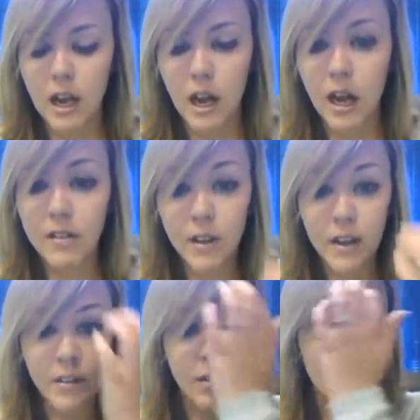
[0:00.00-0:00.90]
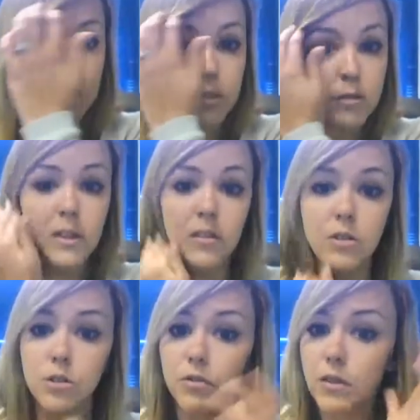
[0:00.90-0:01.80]
I find the wraps to be a little
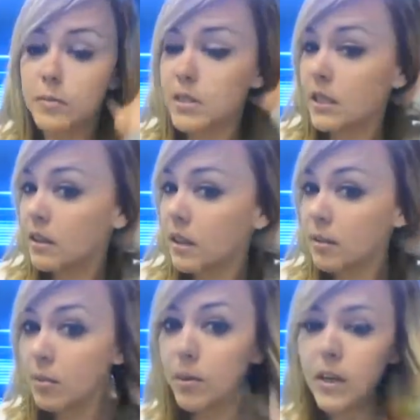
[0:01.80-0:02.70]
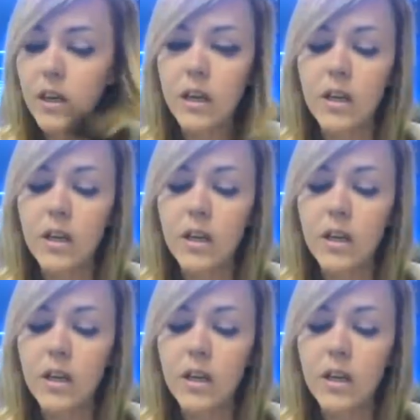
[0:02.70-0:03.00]
too flimsy at that point,